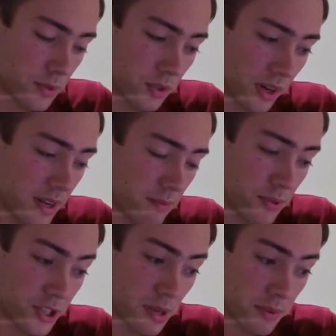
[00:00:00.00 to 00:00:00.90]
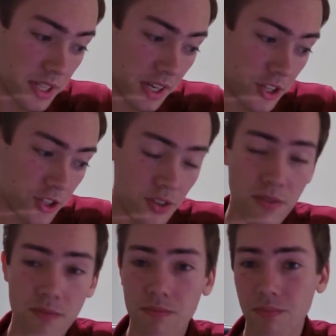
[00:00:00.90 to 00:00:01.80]
Chapter 8,
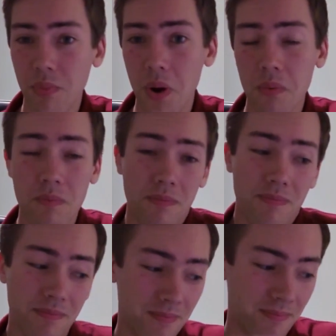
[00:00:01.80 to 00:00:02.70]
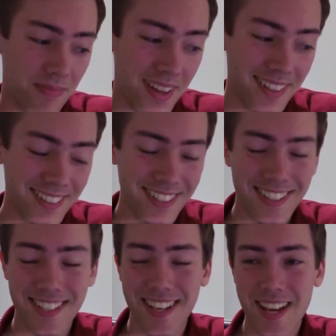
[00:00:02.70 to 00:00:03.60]
precipitation. Well,
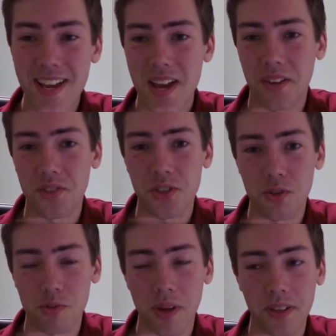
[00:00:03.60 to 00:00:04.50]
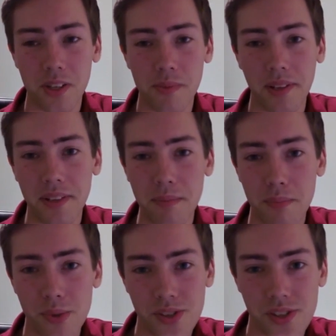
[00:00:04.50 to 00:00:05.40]
I've just talked about
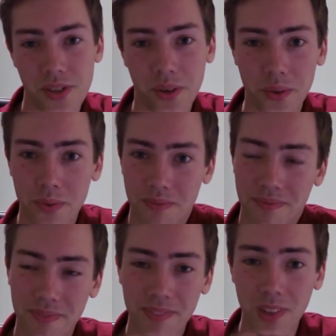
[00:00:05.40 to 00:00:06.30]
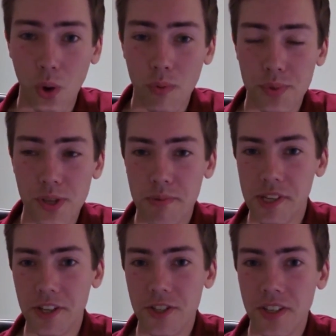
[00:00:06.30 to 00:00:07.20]
cumulonimbus, so a lot of
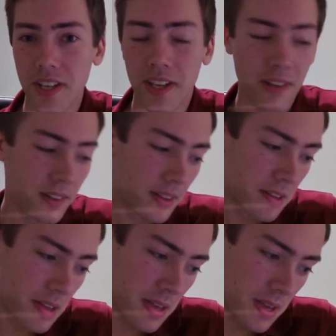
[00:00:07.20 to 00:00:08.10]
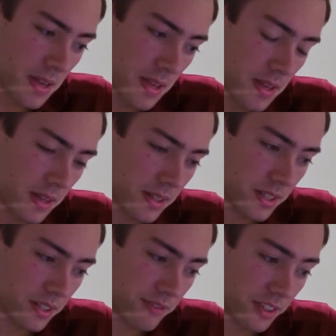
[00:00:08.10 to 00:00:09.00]
precipitation there.
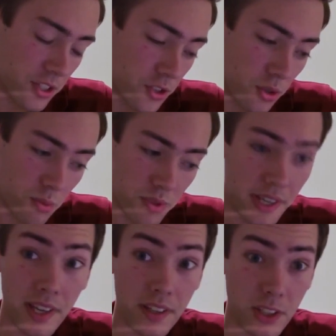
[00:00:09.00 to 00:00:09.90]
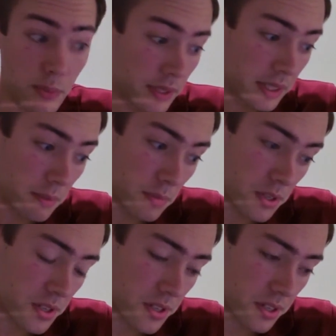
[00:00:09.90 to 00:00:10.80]
Thunderstorms, again
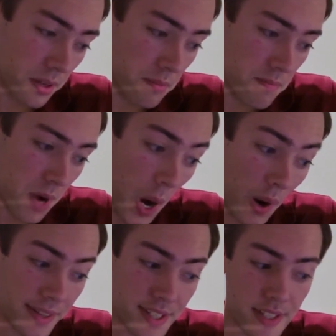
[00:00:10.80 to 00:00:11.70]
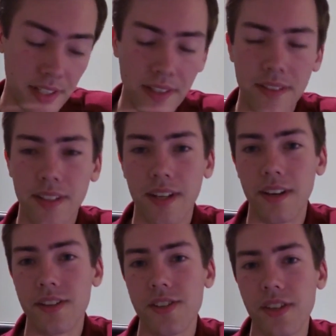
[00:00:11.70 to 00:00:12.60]
cumulonimbus. Icing,
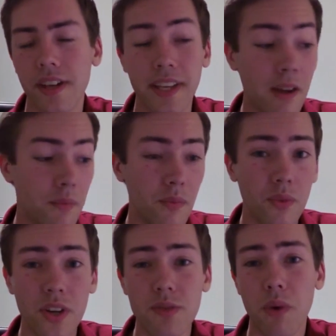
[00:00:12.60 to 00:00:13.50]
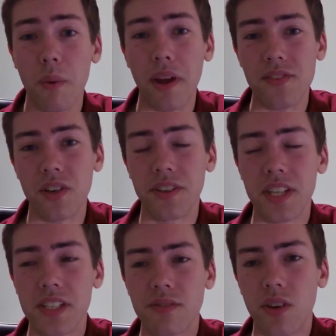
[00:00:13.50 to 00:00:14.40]
that's again the reason why we have to
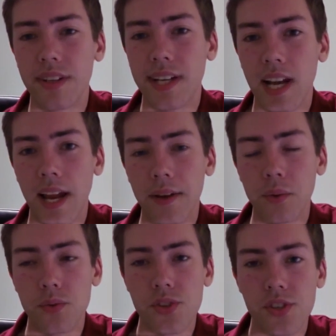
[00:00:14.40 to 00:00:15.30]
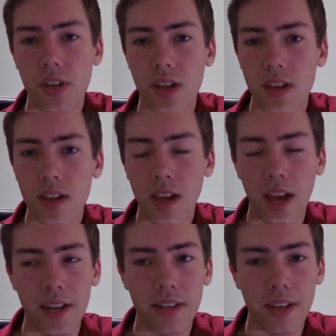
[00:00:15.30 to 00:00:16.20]
identify the clouds
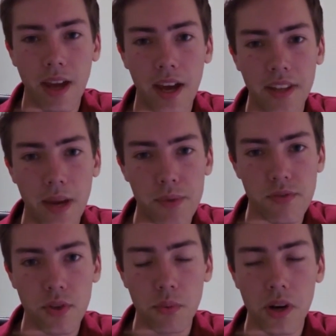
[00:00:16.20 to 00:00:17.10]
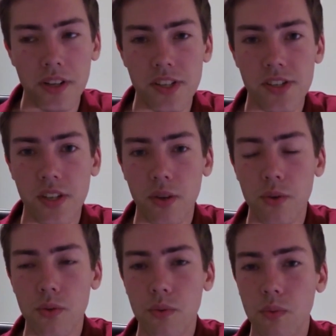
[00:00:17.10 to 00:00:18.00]
and how the atmosphere works, is
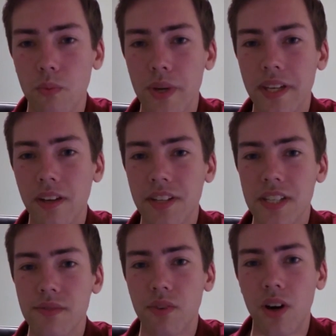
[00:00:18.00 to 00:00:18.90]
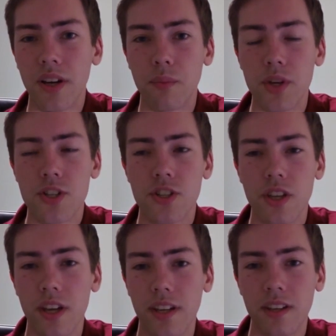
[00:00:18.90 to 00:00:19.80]
so we can identify
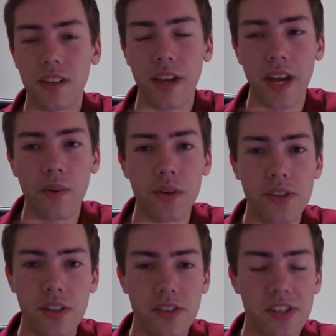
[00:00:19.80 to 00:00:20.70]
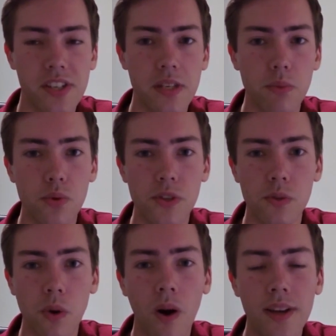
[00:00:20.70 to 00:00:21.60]
which areas are susceptible
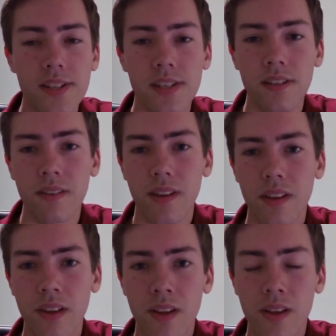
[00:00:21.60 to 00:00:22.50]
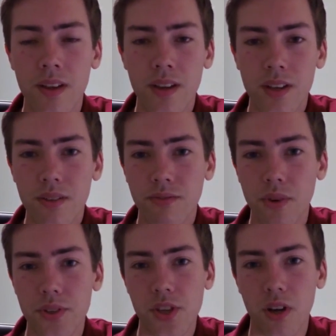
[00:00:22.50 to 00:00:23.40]
to icing.
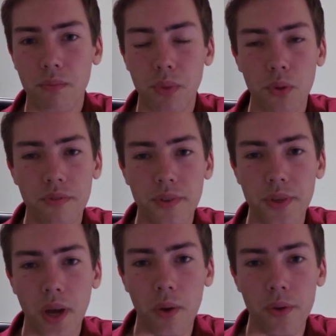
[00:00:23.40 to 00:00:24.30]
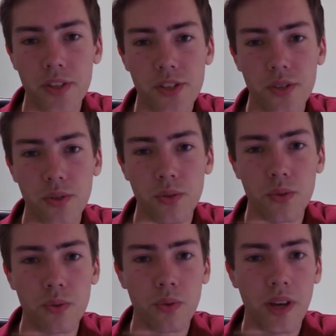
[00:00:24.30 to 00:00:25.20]
For example, if you go
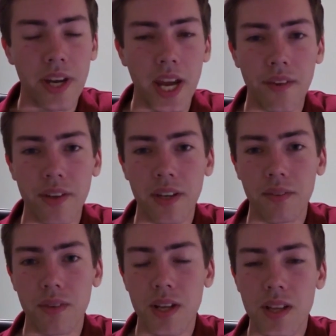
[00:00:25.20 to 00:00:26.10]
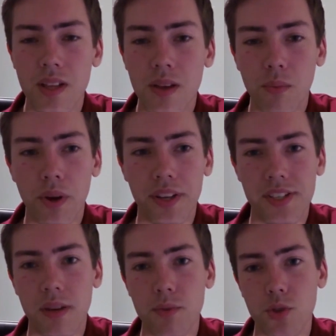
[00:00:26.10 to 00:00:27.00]
into an area where
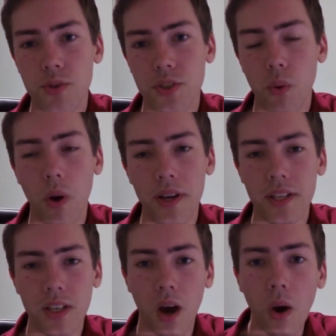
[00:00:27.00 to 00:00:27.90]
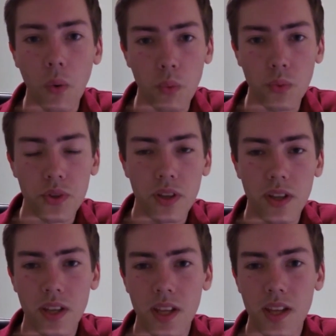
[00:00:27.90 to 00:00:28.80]
the temperature is quite cold,